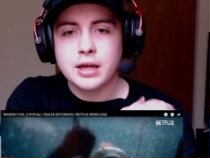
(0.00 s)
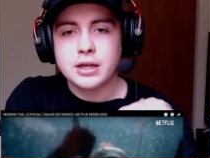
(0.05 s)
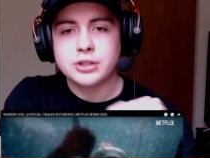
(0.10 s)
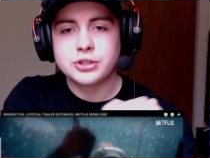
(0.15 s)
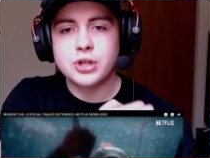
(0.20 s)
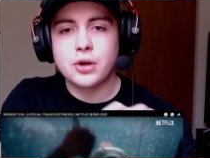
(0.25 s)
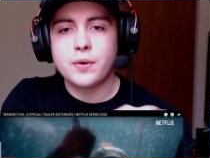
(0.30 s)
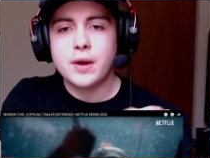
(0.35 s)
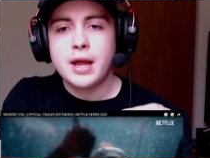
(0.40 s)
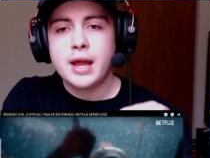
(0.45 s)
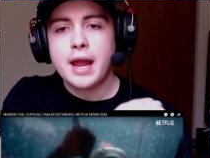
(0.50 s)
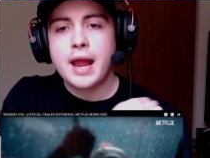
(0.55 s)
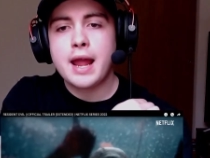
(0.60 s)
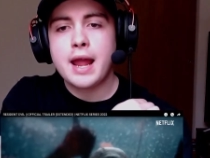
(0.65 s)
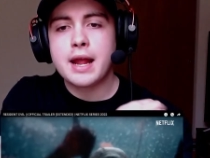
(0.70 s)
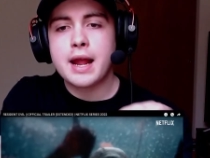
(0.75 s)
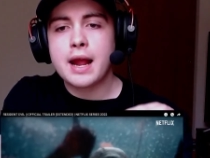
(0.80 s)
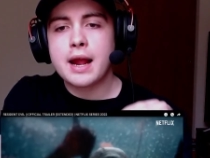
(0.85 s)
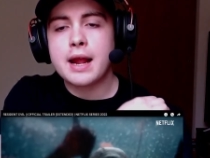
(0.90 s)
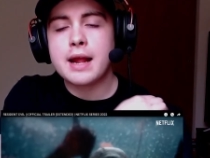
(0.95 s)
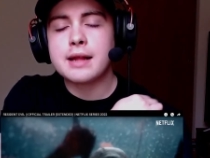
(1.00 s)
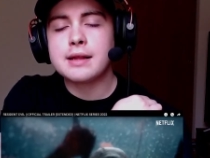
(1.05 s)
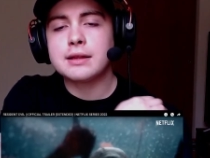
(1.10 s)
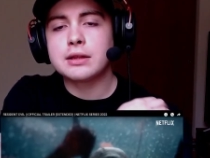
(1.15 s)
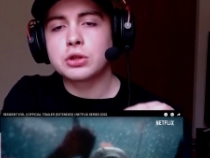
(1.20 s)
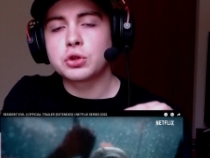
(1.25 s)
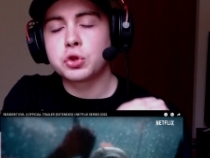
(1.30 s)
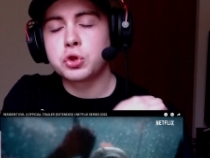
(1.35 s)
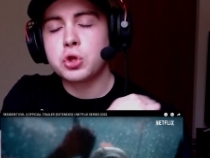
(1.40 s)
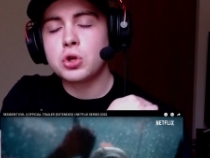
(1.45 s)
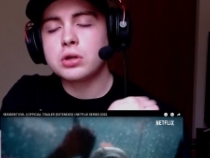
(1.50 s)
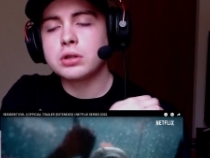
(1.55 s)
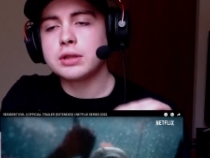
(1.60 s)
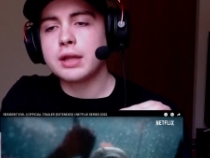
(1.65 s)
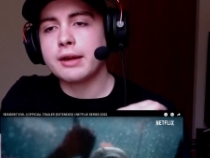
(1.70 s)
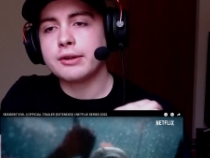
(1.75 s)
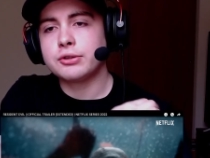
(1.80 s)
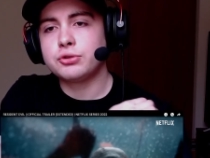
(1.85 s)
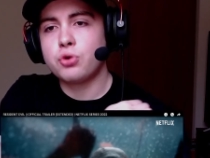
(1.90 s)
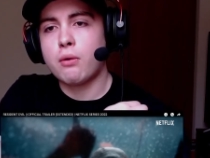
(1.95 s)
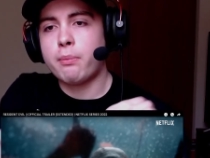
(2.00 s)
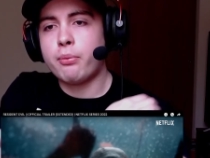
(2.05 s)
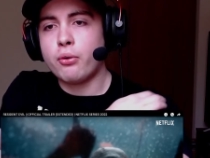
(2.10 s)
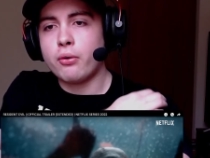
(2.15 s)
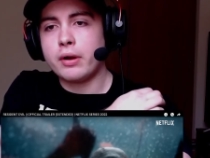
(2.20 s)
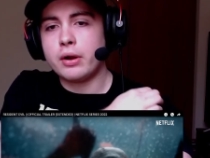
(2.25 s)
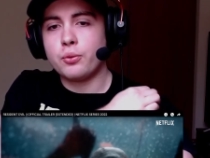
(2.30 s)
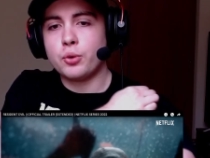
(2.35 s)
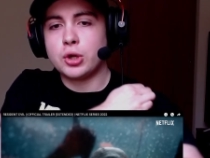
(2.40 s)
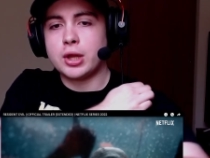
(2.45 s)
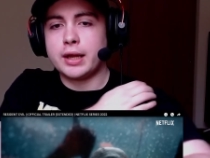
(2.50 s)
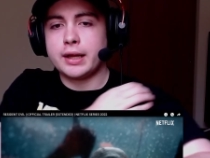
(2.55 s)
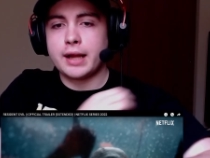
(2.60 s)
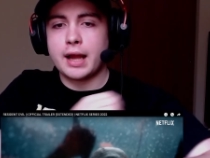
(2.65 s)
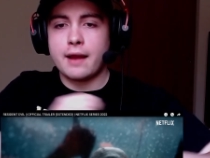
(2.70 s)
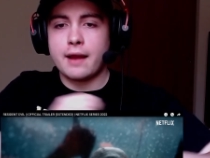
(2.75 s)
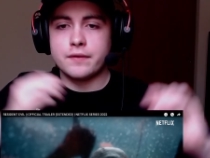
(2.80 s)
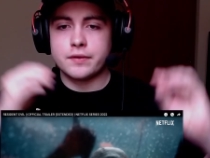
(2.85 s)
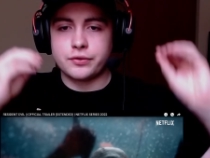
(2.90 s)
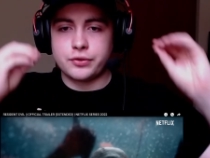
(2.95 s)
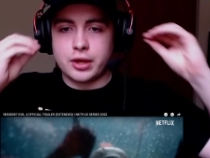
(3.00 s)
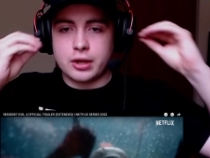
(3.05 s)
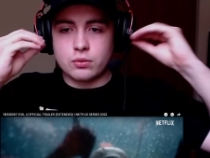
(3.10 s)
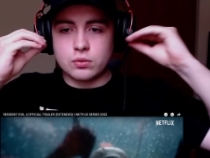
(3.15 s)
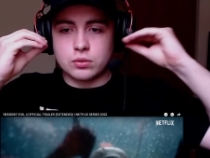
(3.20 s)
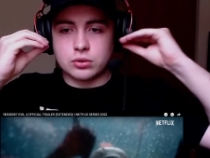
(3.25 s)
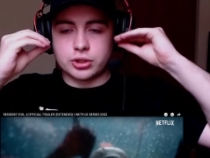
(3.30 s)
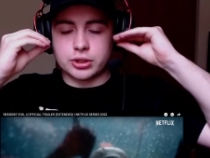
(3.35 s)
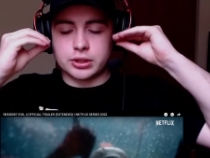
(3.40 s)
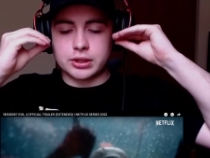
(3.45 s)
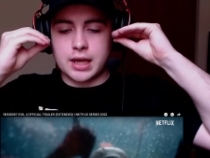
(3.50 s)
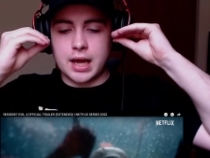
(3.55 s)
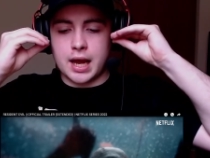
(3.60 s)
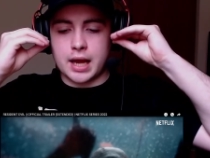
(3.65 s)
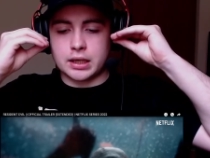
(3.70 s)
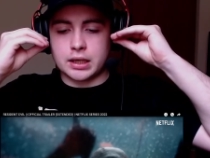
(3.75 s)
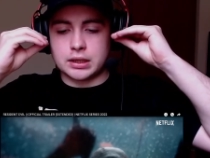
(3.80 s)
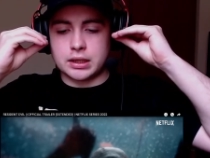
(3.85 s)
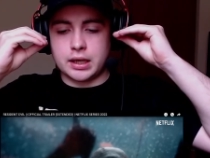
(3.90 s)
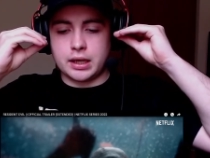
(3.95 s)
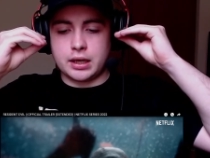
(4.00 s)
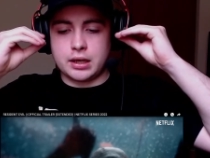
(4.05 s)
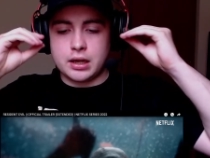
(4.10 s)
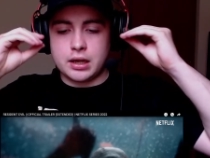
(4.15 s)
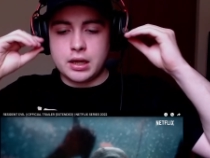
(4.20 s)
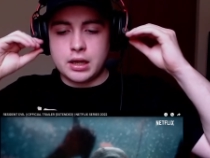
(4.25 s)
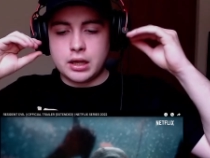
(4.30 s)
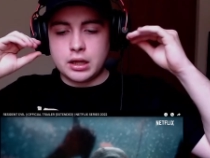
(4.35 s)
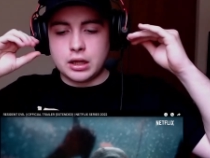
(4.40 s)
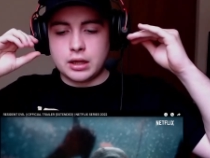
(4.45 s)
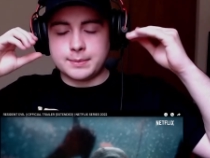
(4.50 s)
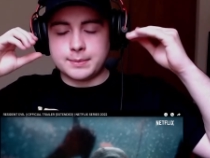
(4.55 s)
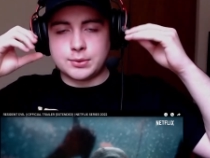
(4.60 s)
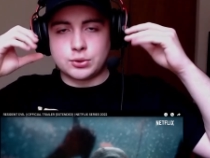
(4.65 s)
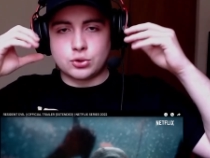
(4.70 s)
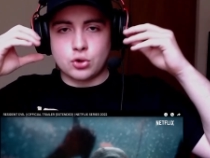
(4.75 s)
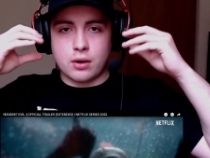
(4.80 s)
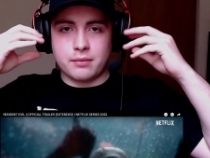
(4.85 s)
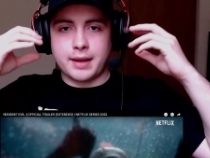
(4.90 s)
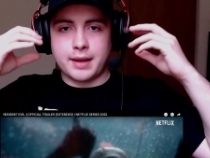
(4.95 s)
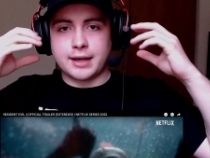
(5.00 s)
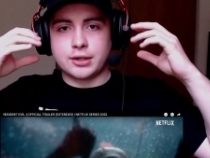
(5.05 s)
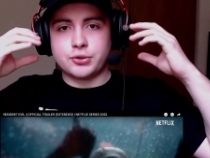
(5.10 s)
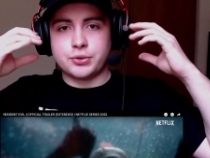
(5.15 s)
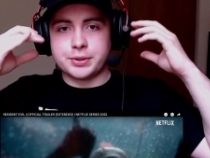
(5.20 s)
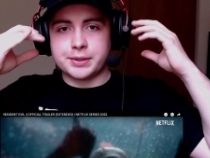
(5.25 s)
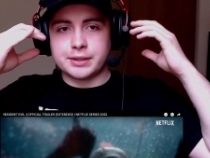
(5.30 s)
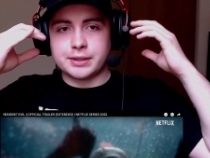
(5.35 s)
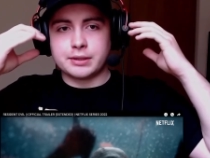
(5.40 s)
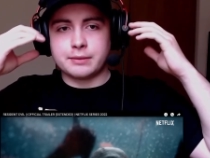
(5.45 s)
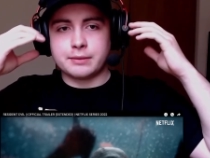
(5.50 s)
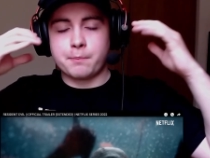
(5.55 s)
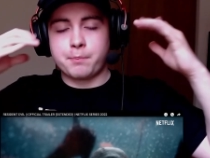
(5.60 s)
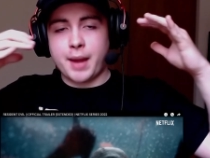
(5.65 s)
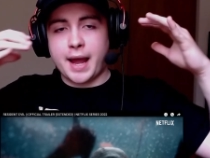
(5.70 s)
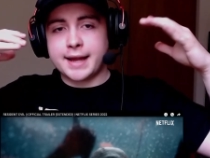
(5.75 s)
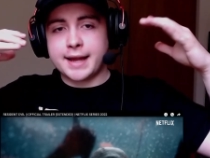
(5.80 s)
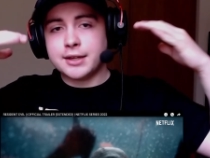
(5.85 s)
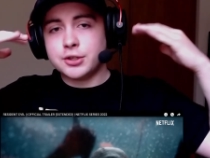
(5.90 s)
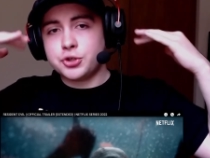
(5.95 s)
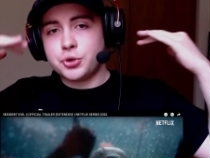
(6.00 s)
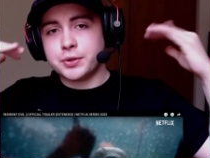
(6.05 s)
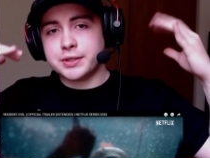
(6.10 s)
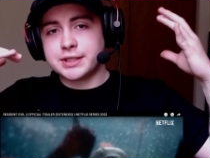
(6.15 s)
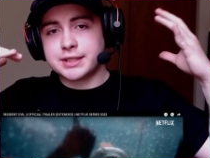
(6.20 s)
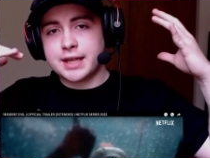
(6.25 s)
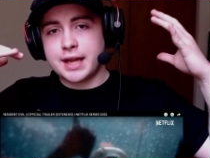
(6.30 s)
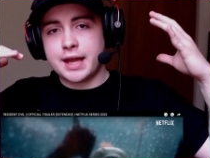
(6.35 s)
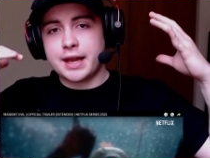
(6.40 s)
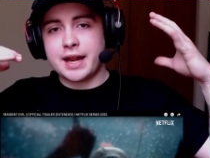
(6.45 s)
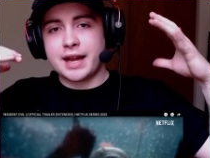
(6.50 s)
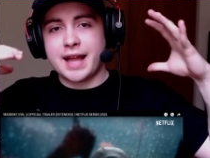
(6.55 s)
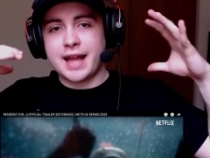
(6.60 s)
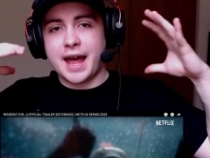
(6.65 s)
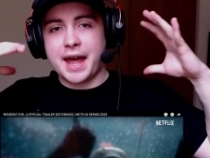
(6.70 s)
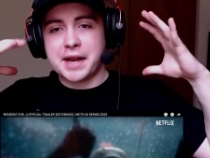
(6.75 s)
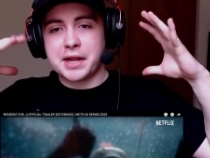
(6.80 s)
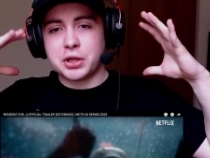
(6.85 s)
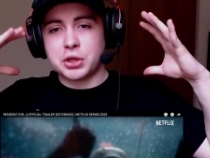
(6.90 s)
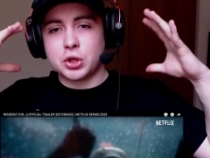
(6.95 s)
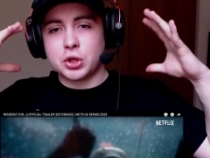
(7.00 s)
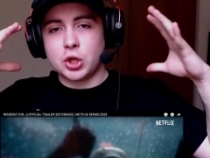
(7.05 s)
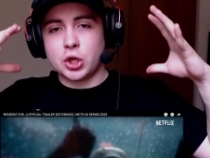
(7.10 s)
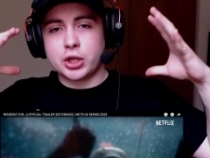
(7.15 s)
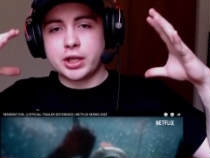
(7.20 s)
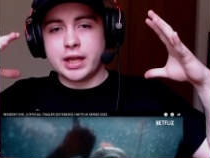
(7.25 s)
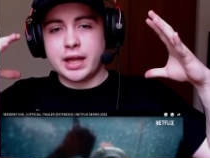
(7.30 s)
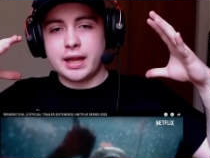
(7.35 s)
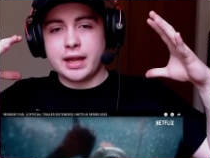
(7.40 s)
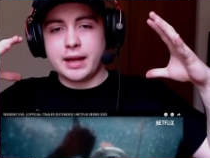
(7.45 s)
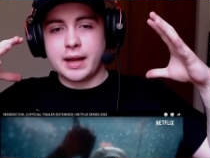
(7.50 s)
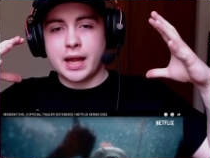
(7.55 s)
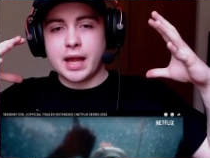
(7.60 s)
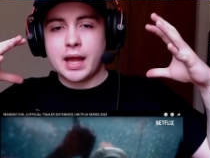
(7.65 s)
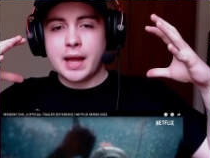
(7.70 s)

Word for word: So it, it, it looked like to a point where like everything was just kind of like absorbed back to back into his skin and kind of looking